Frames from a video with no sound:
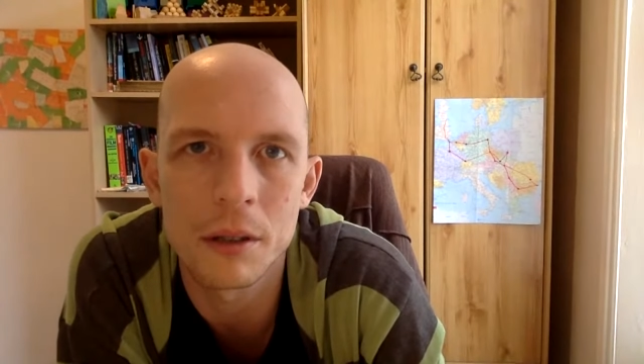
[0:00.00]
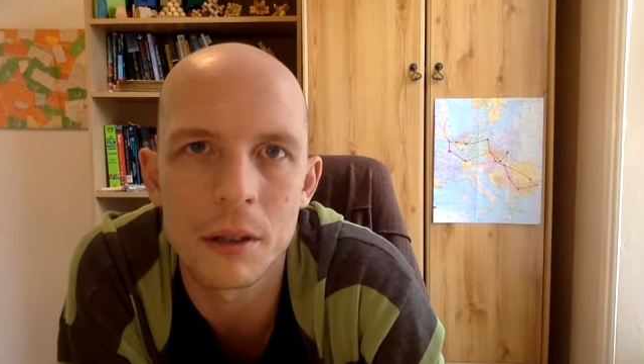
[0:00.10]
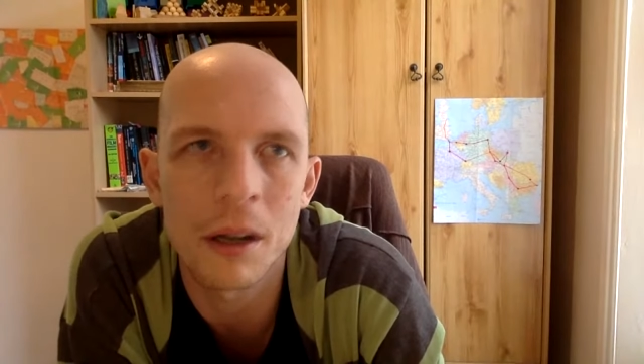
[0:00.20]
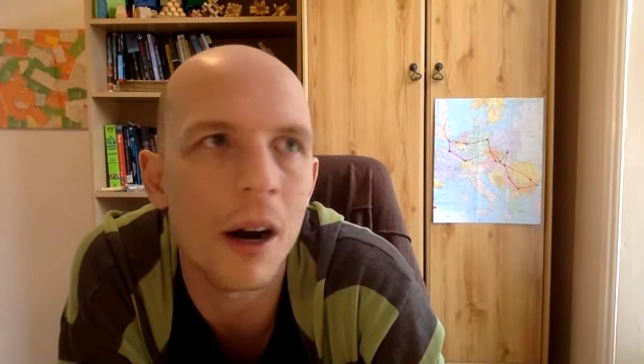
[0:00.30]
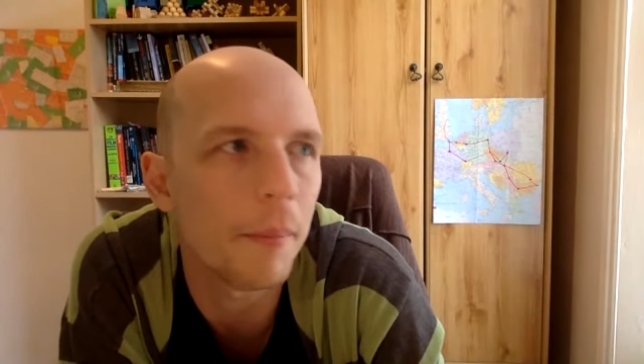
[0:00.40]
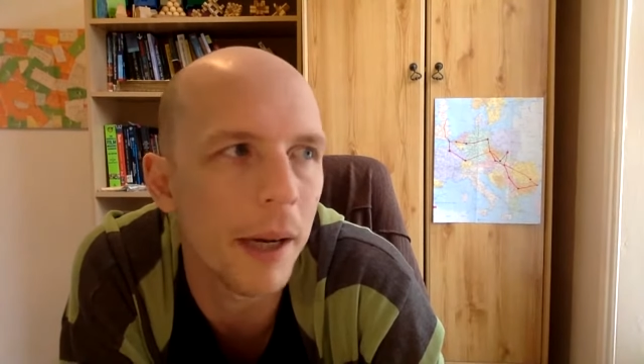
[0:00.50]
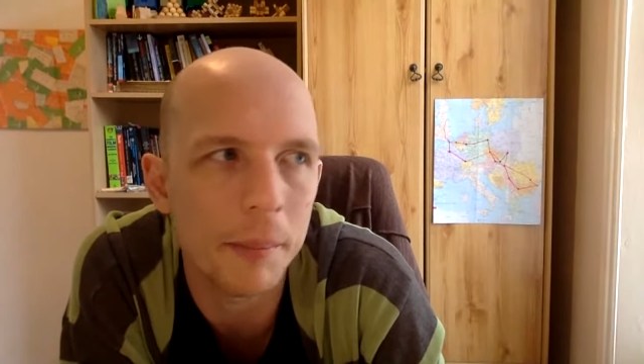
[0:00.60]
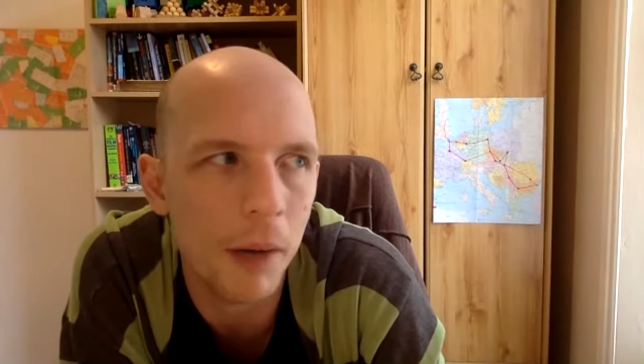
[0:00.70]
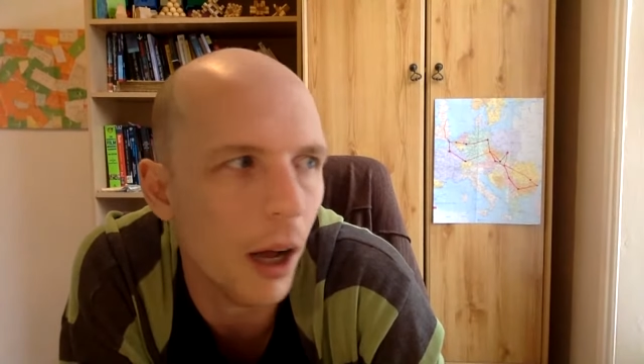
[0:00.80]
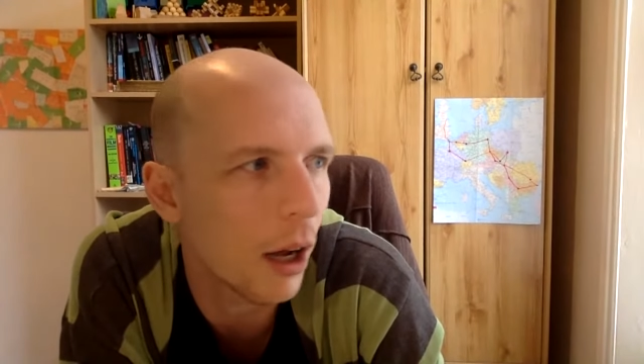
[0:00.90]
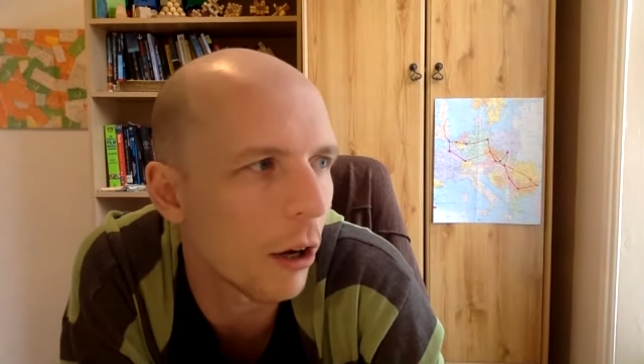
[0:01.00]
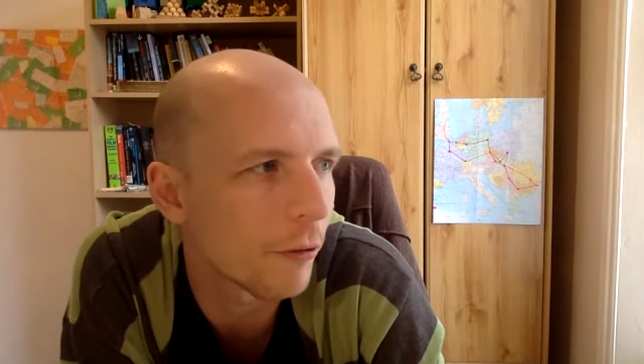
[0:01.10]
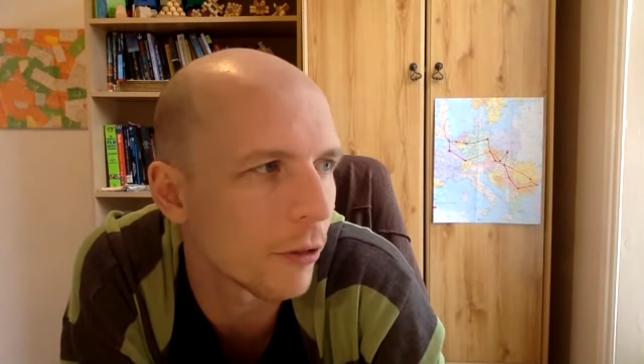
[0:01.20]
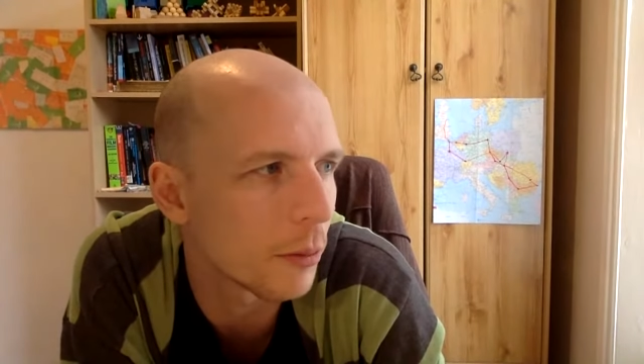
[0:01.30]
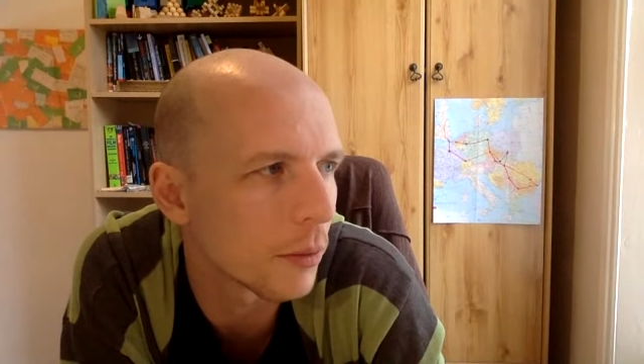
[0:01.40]
There aren't many
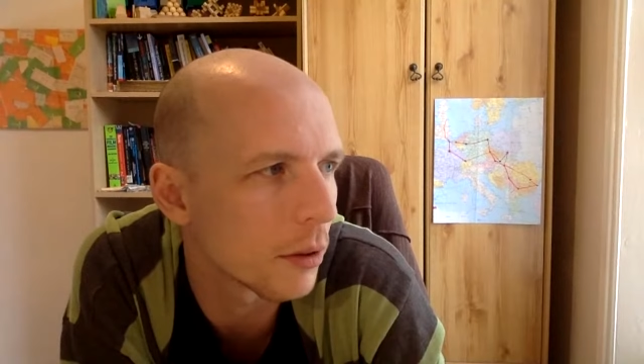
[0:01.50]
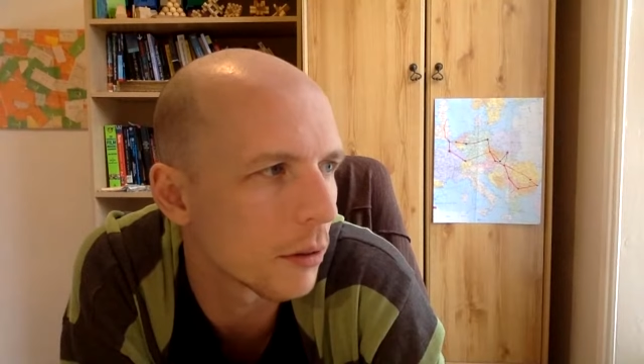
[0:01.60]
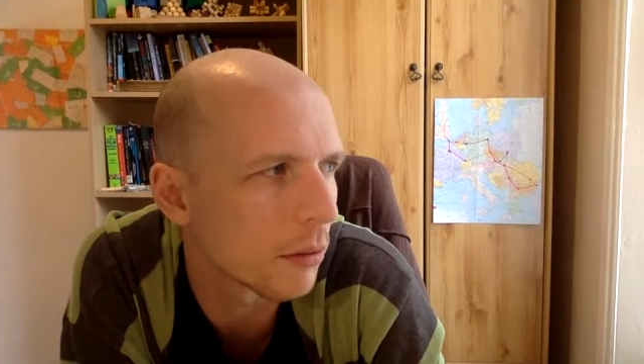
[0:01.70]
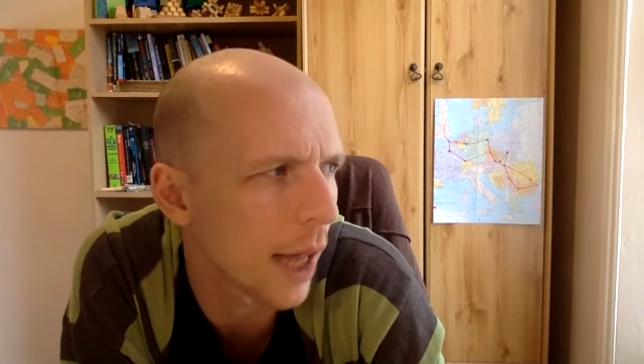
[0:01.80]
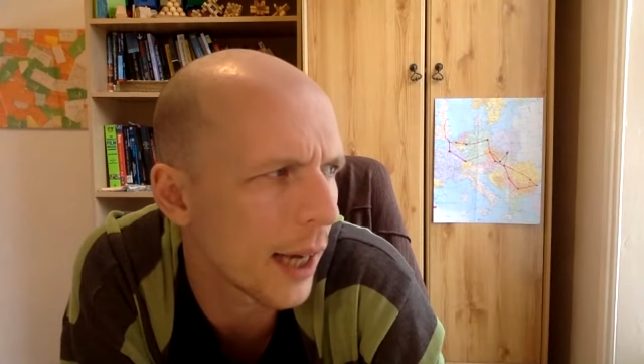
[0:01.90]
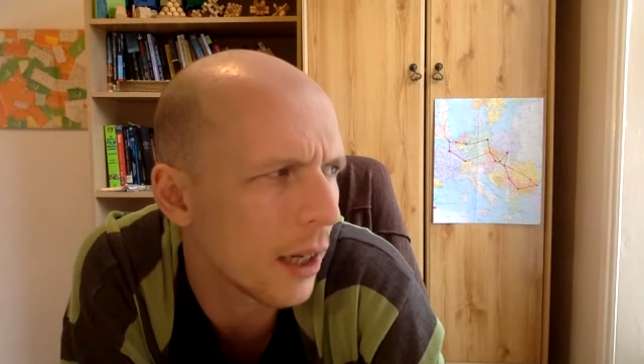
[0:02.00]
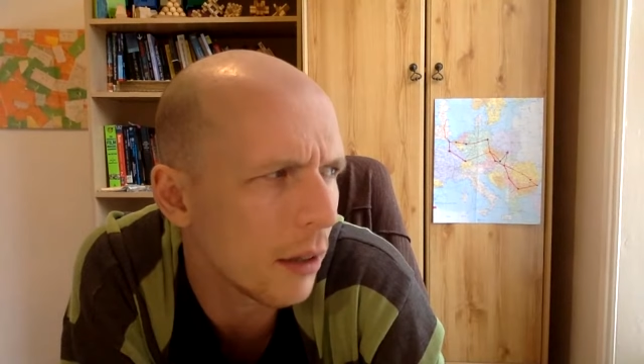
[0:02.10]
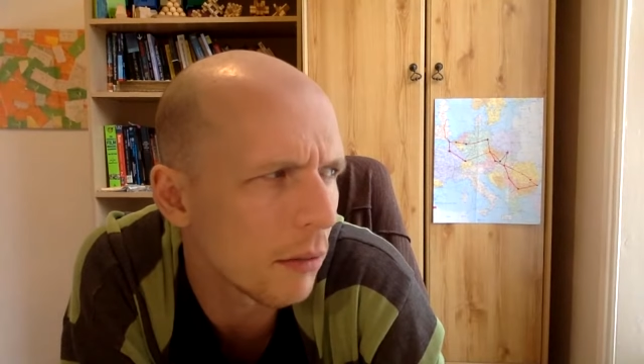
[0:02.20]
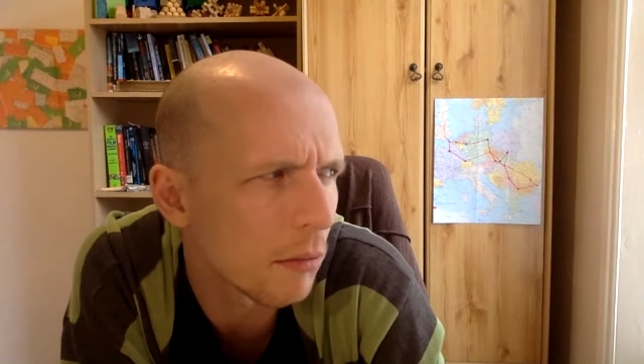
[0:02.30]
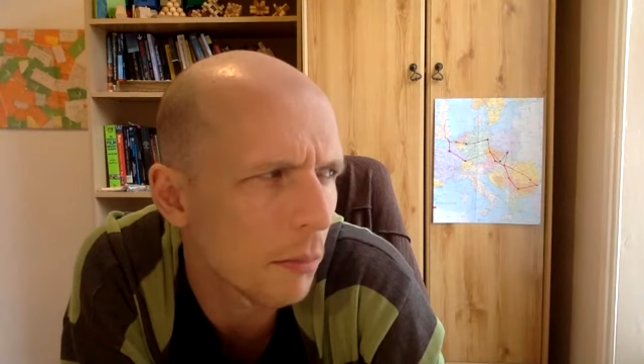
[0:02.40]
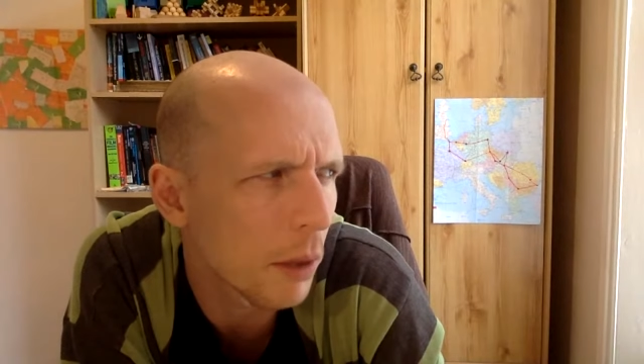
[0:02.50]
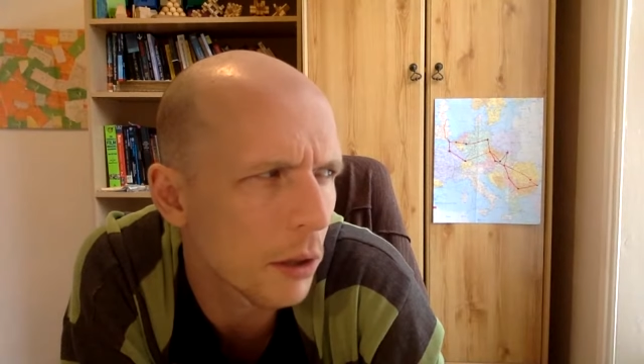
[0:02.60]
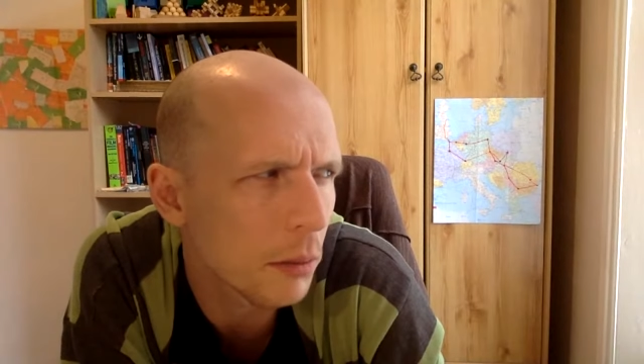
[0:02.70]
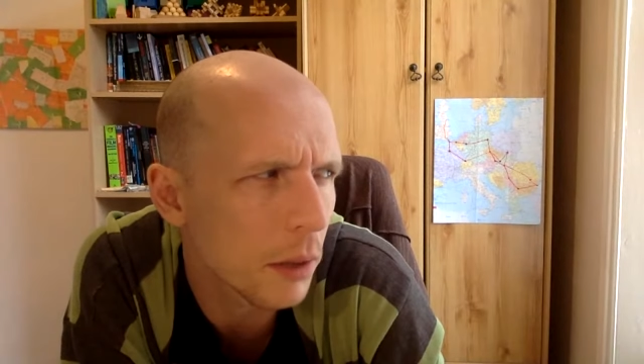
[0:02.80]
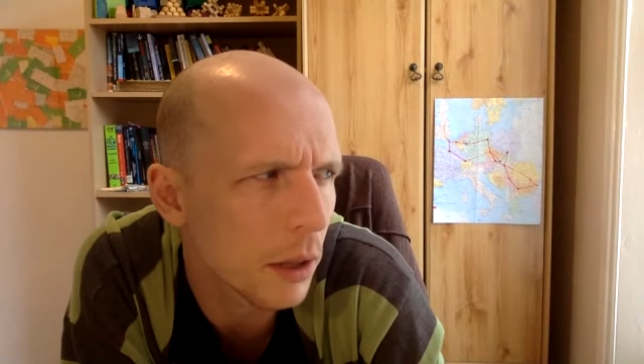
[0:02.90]
art forms, any?
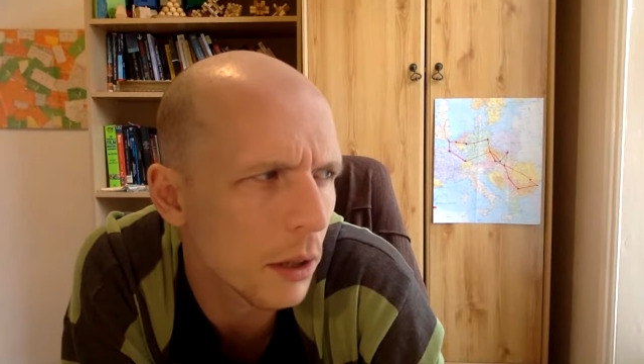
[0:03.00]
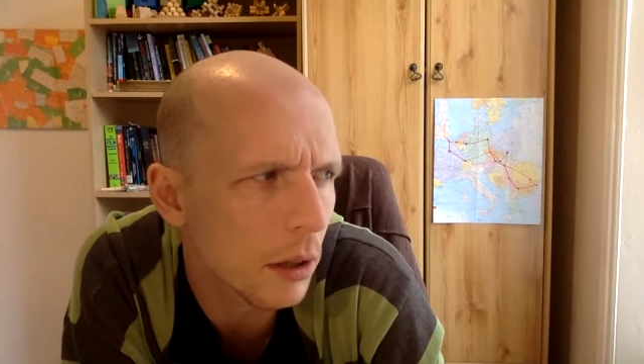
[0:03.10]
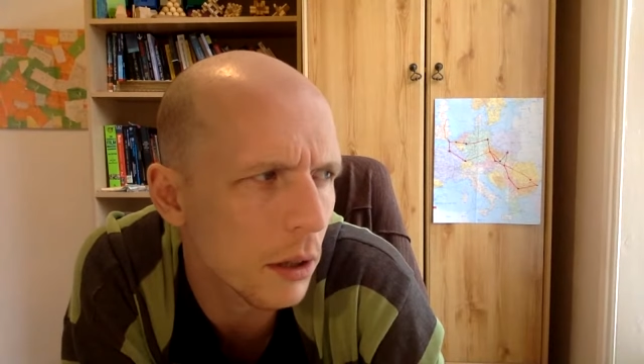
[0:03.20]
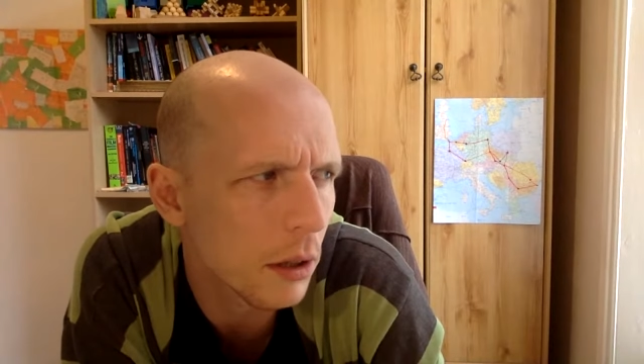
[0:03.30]
Possibly not.